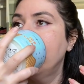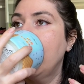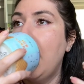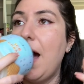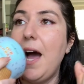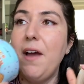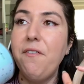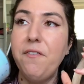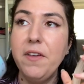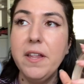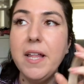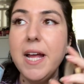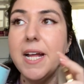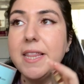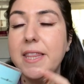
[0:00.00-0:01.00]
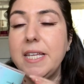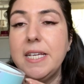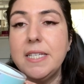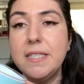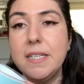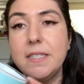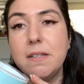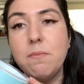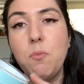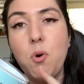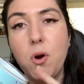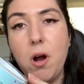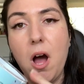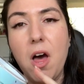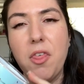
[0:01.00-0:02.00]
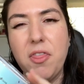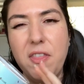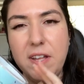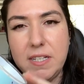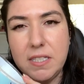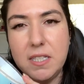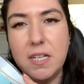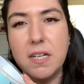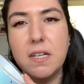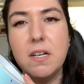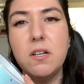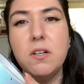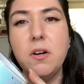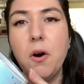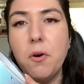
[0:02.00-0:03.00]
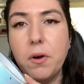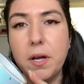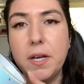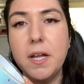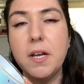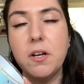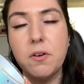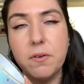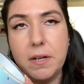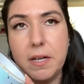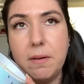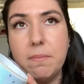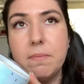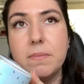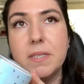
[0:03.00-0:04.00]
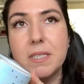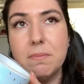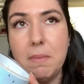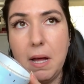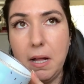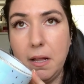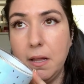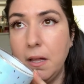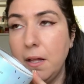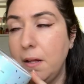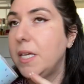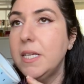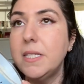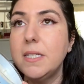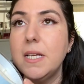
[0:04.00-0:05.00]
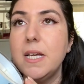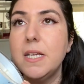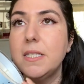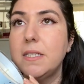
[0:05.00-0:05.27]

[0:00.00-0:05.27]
I feel like this is a more authentic coconut cream smell. This is